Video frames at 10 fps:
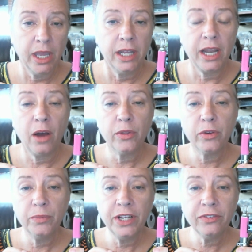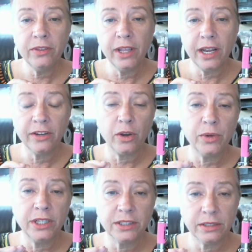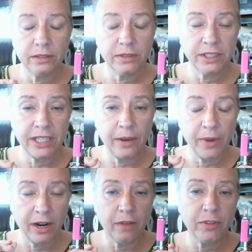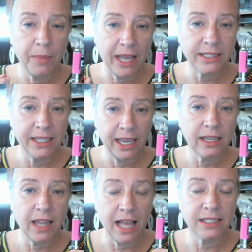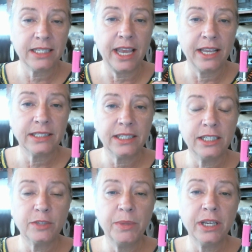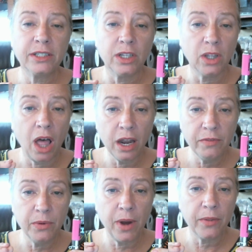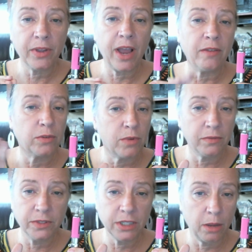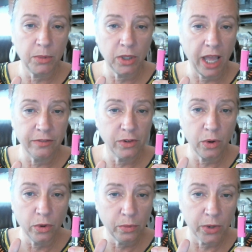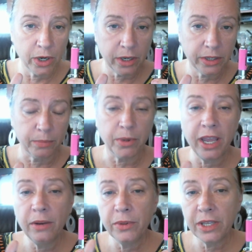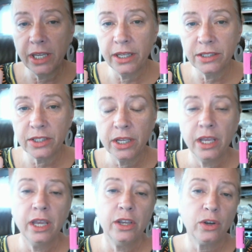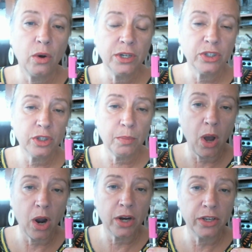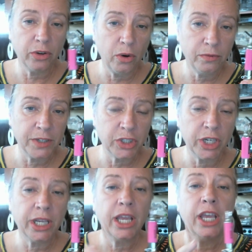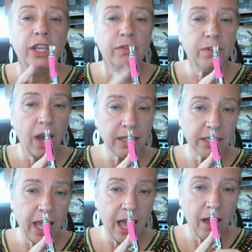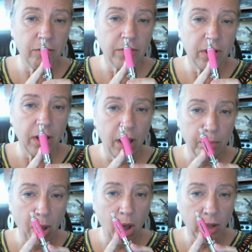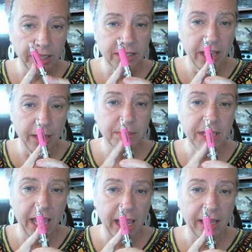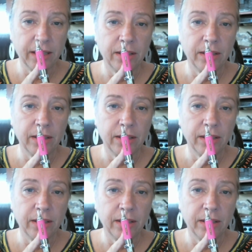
Now, the reason that I don't say right off the bat to get glass tanks is because a lot of you out there have a rough and tumble life. You go to work, you're playing with kids, you're going to the park, you go fishing, you've got to have a poly type tank